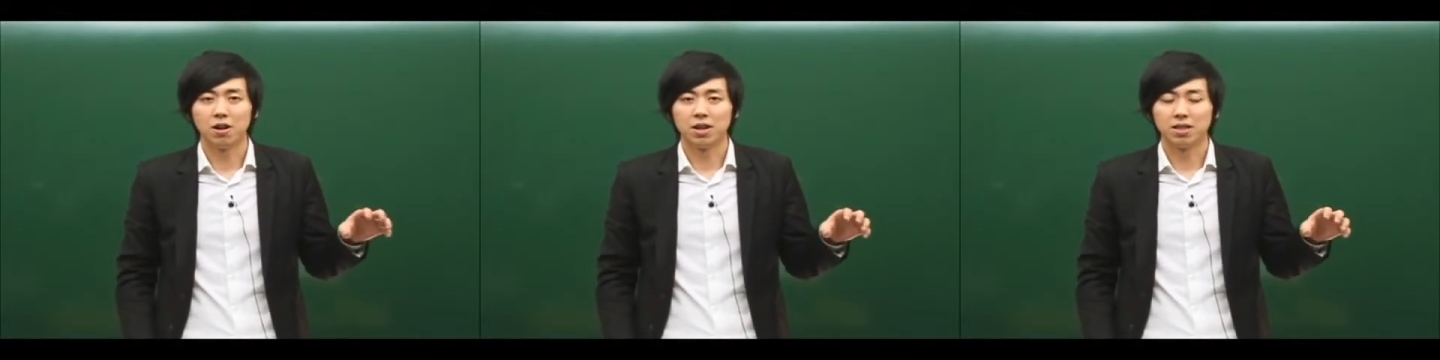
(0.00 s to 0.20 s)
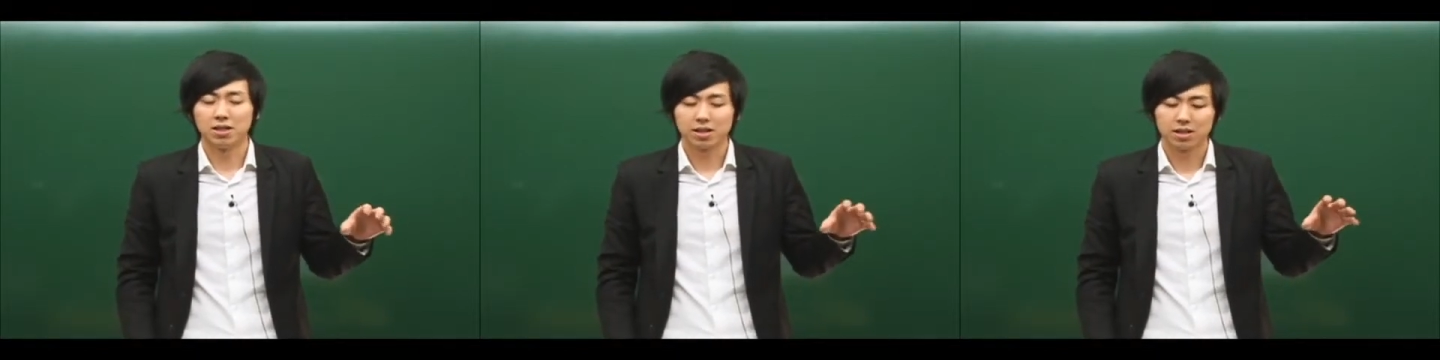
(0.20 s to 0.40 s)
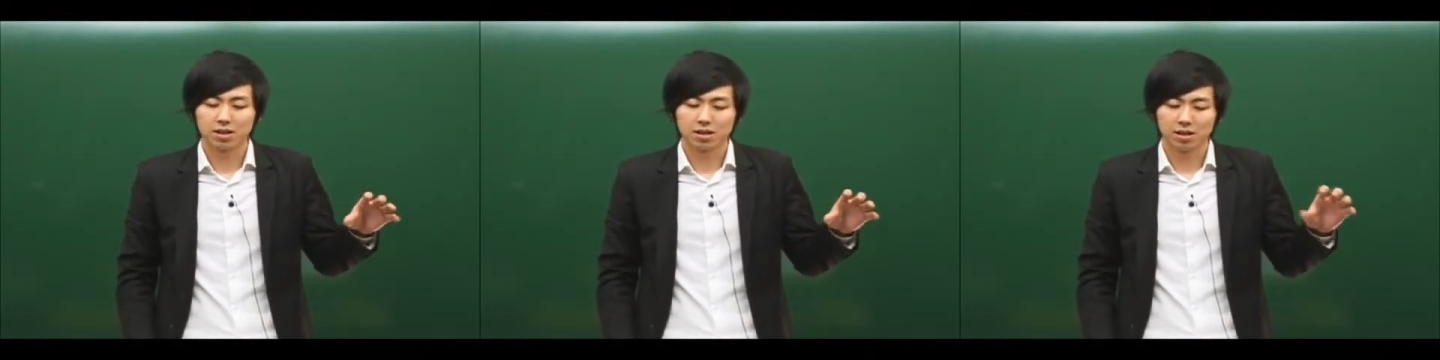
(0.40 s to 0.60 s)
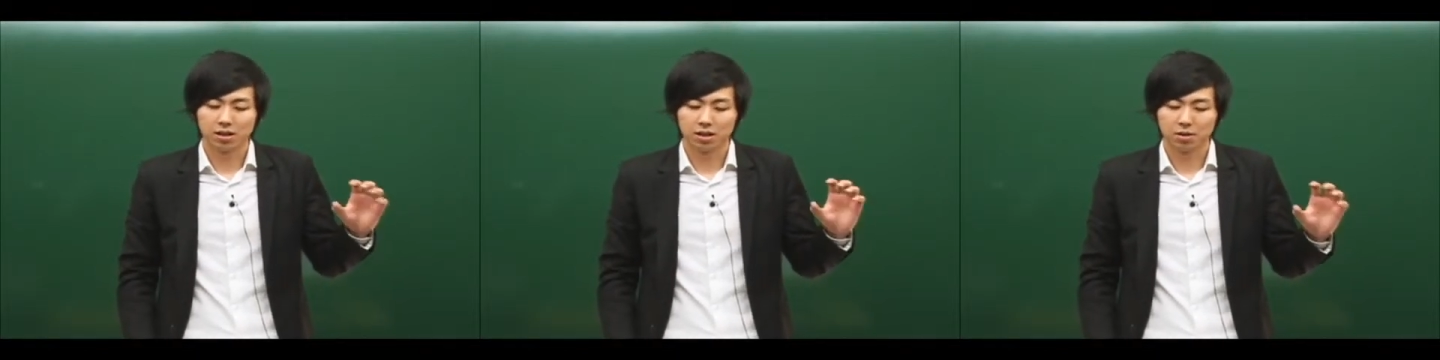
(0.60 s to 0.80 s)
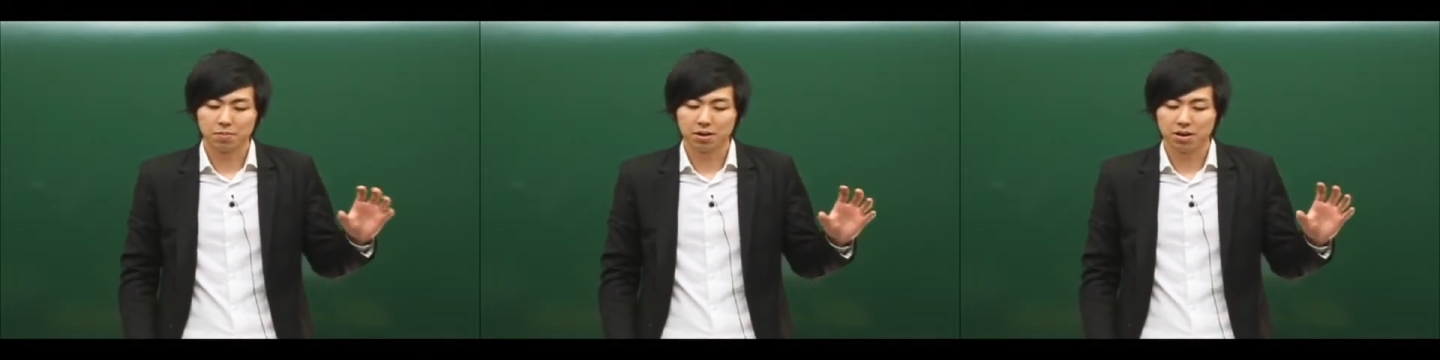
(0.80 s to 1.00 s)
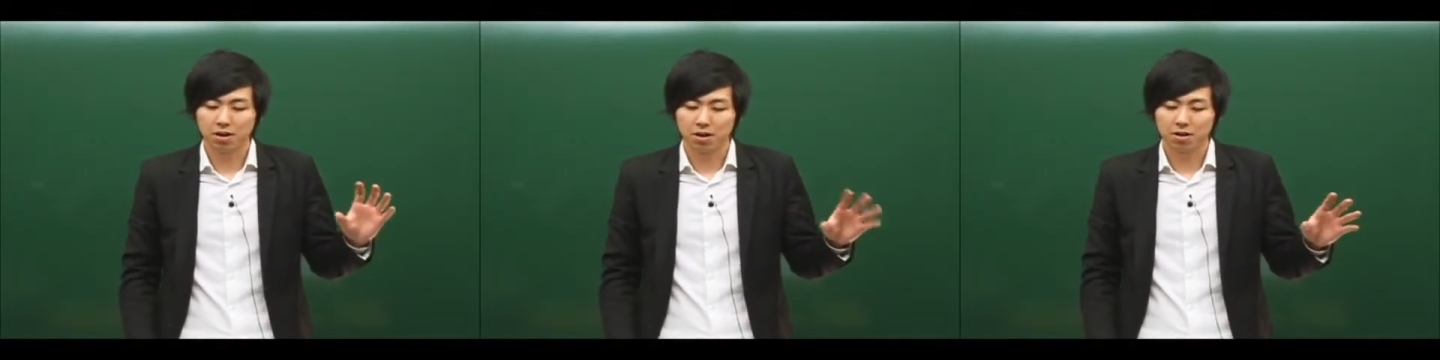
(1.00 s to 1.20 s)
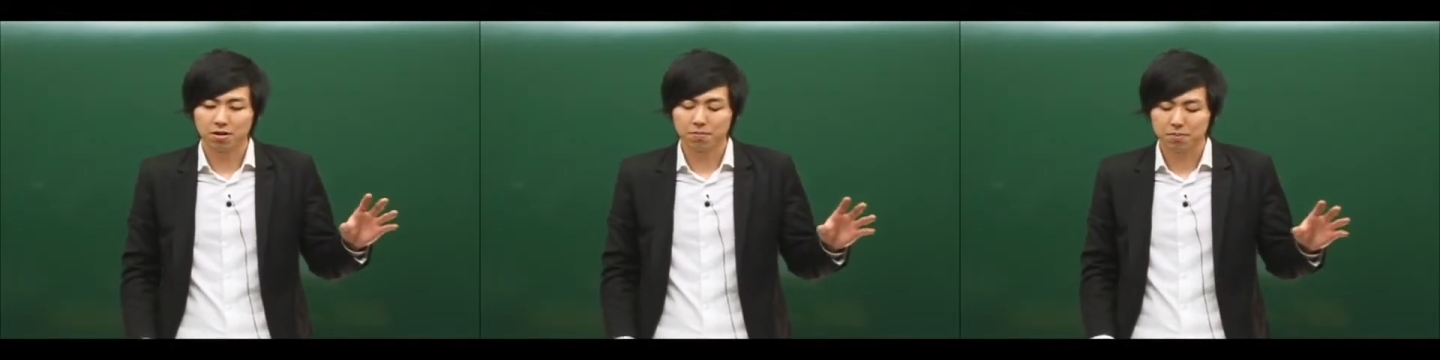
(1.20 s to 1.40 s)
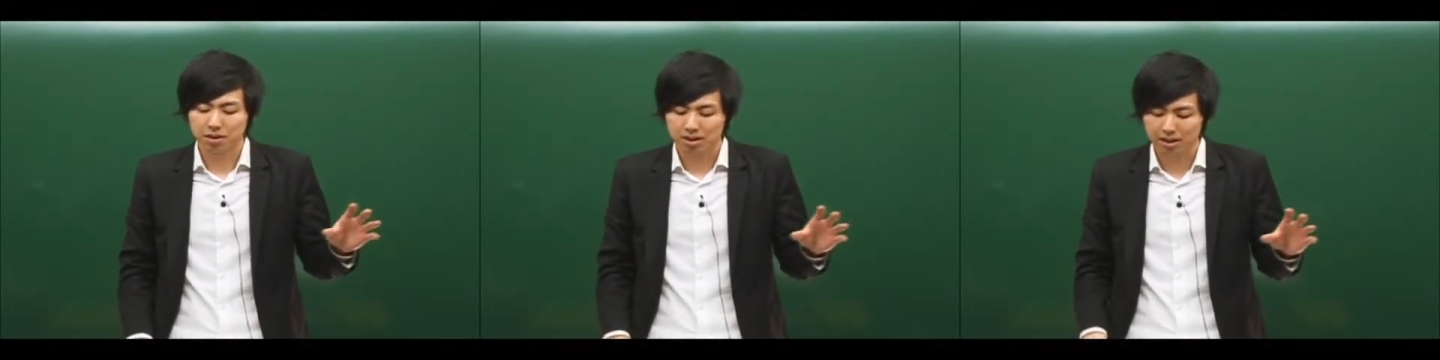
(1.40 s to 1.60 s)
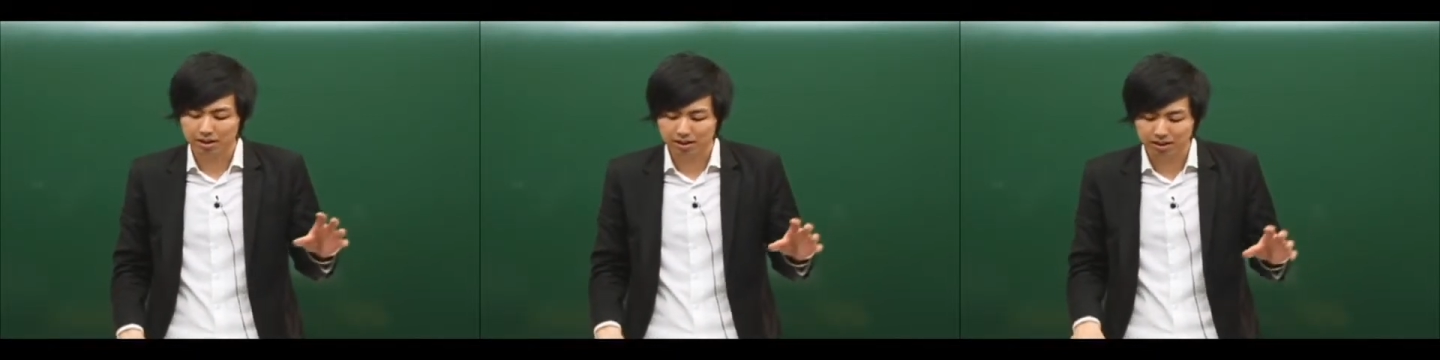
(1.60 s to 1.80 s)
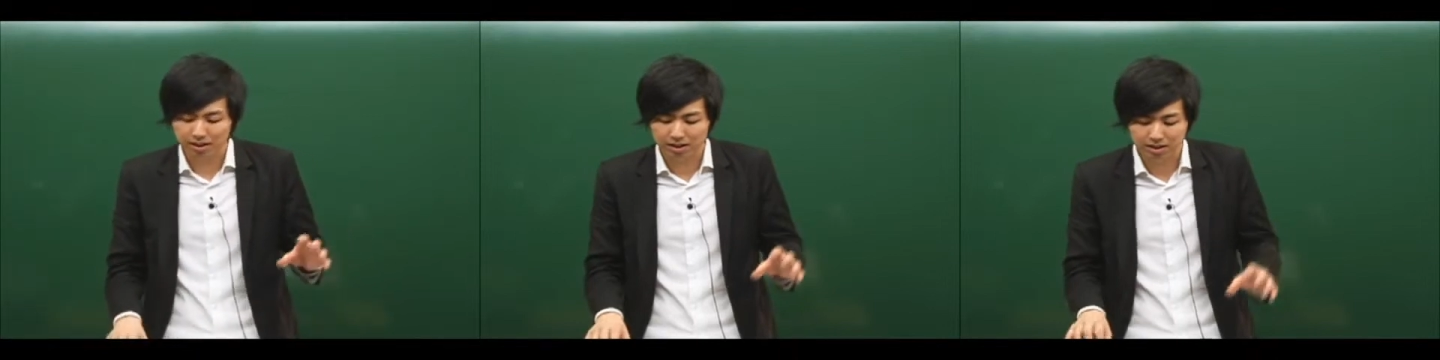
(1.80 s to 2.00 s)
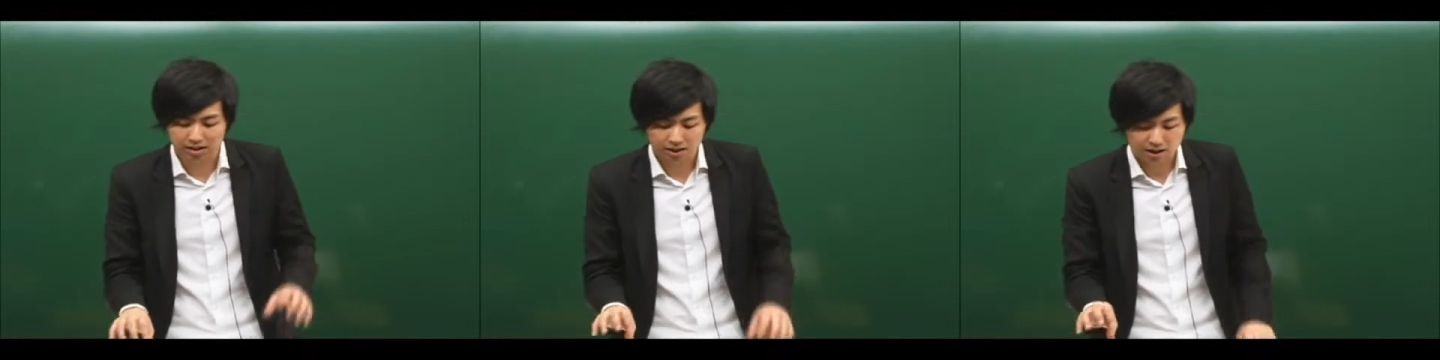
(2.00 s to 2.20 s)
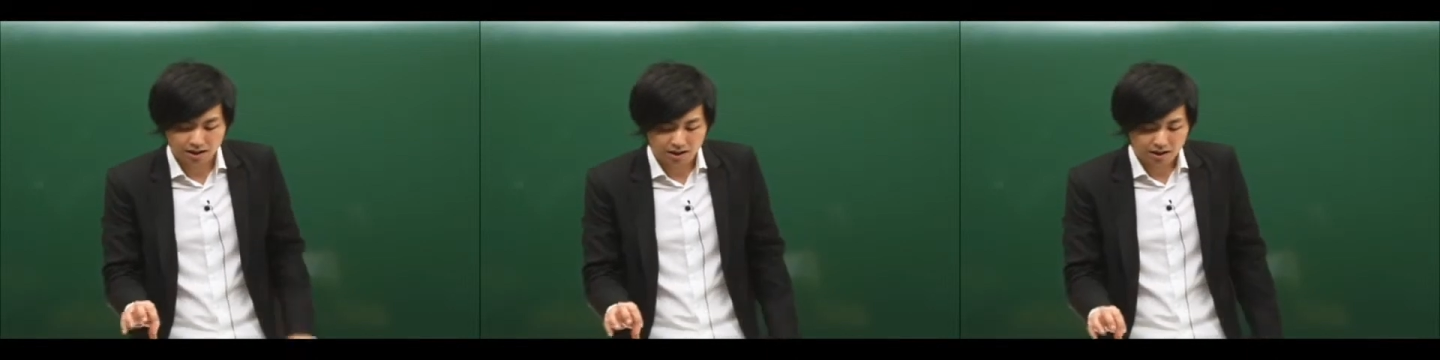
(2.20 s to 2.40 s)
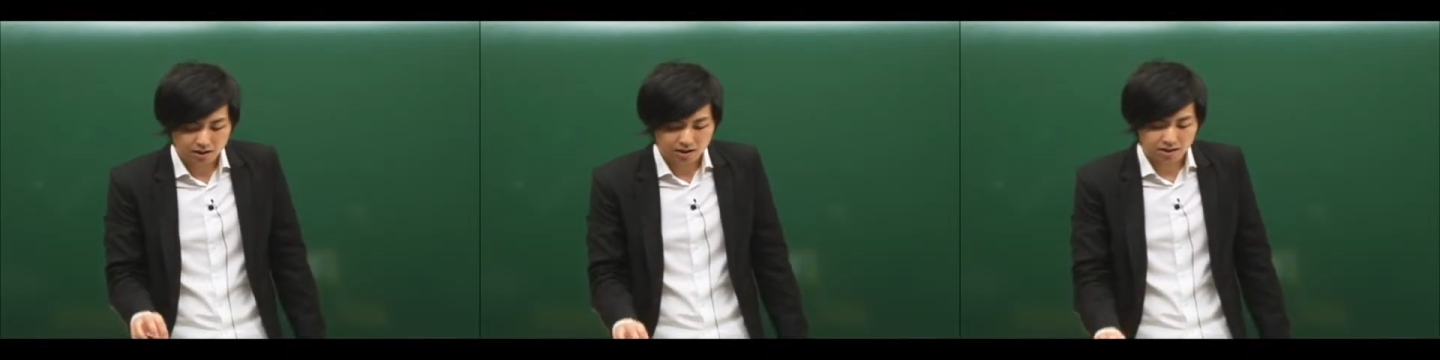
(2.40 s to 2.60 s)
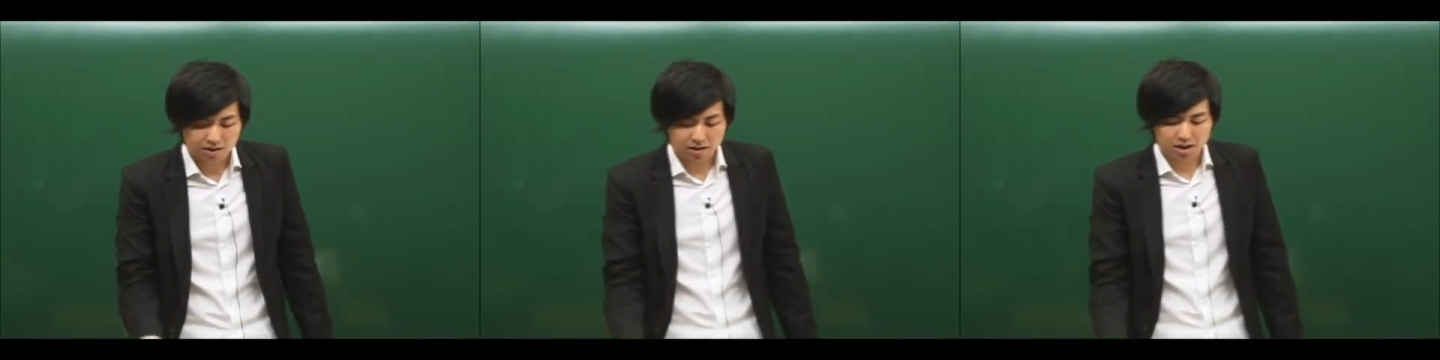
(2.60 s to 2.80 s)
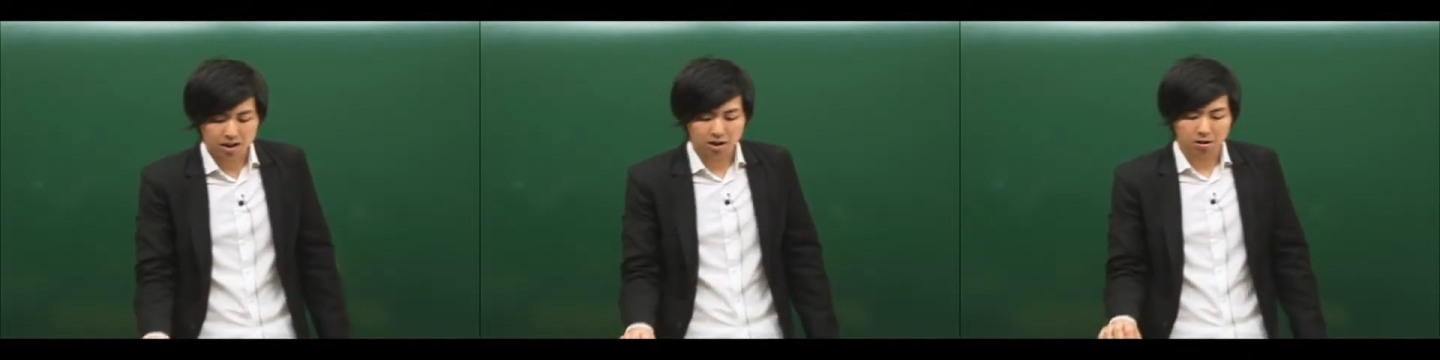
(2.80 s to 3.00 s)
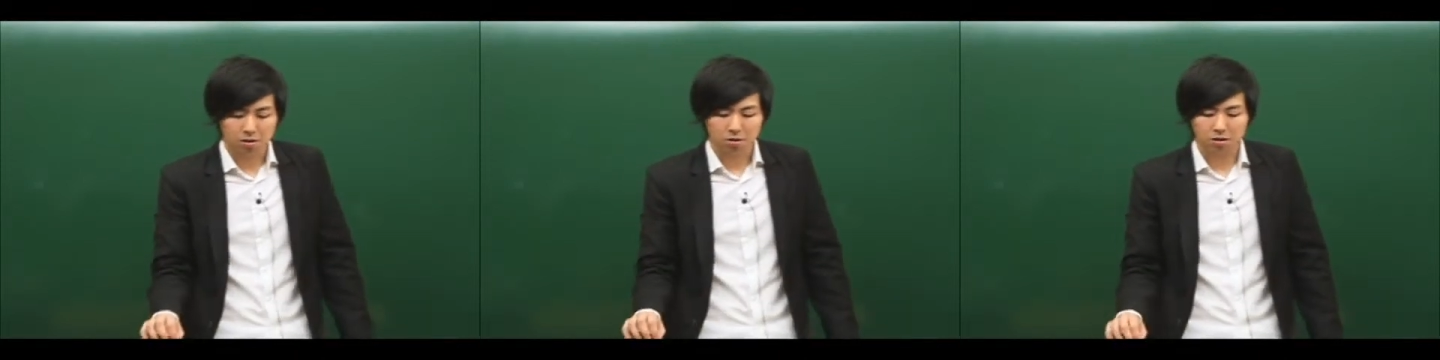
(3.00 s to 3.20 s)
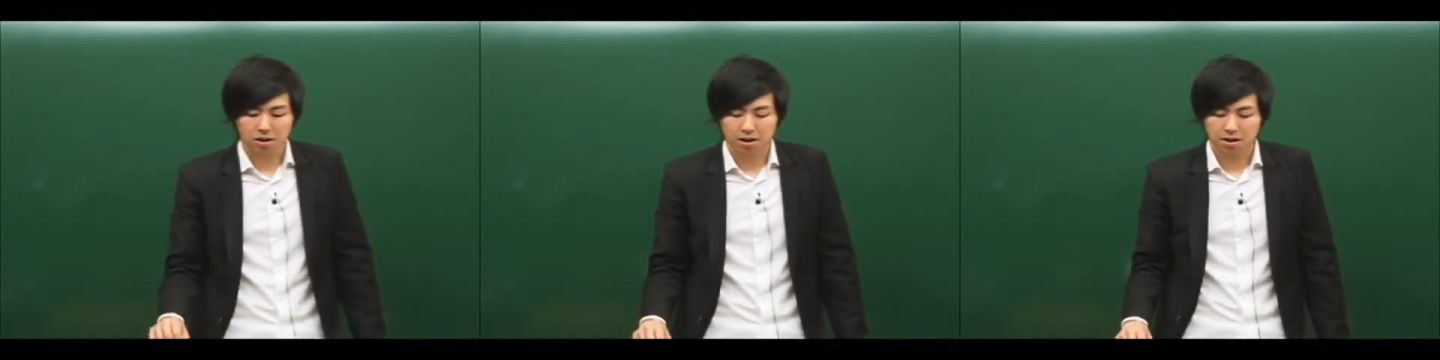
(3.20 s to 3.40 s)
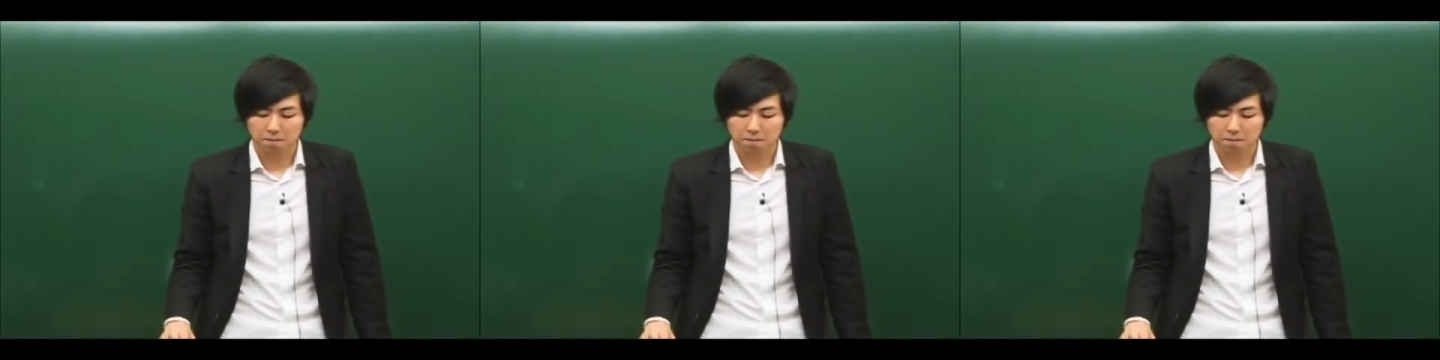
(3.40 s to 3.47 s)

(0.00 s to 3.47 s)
And this is a little bit harder because it's their